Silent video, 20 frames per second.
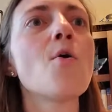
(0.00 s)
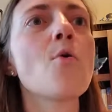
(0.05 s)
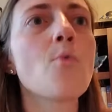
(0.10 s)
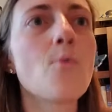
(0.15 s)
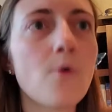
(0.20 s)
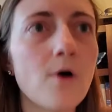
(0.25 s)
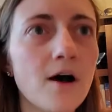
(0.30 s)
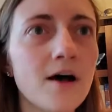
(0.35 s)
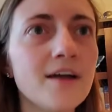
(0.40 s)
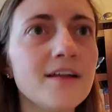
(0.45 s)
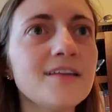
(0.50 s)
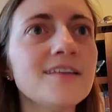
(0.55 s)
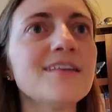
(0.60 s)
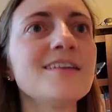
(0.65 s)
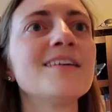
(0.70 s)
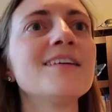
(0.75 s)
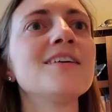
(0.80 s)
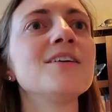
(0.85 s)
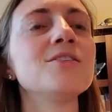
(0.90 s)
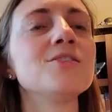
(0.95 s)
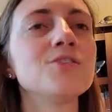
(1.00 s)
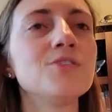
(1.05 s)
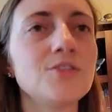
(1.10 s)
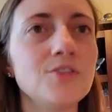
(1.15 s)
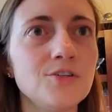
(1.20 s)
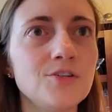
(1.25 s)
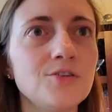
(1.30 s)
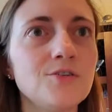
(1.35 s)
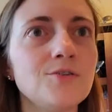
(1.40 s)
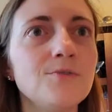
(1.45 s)
1,
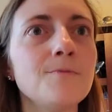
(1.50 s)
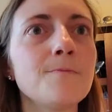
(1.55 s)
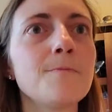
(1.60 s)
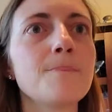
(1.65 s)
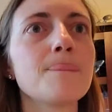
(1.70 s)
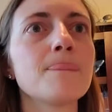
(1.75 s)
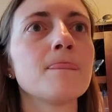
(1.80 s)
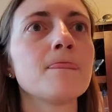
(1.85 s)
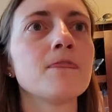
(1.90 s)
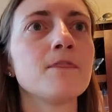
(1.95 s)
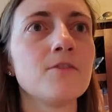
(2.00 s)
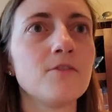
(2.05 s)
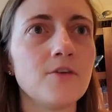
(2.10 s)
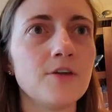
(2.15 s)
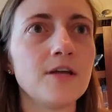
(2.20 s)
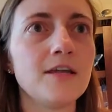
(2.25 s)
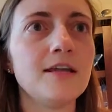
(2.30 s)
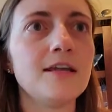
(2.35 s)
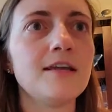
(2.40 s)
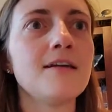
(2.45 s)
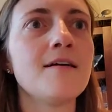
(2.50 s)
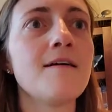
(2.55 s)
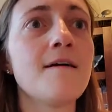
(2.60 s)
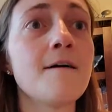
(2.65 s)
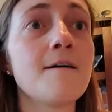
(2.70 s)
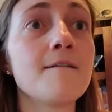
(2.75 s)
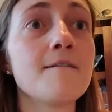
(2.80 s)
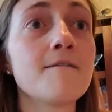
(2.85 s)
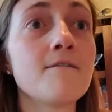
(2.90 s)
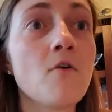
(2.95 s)
2, 3,
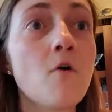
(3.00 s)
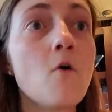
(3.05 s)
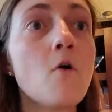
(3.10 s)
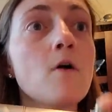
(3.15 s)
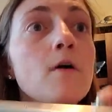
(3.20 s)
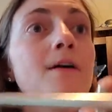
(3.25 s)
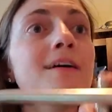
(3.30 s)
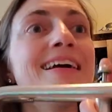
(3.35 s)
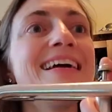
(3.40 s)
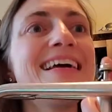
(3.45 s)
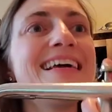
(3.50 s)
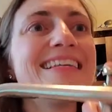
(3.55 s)
4.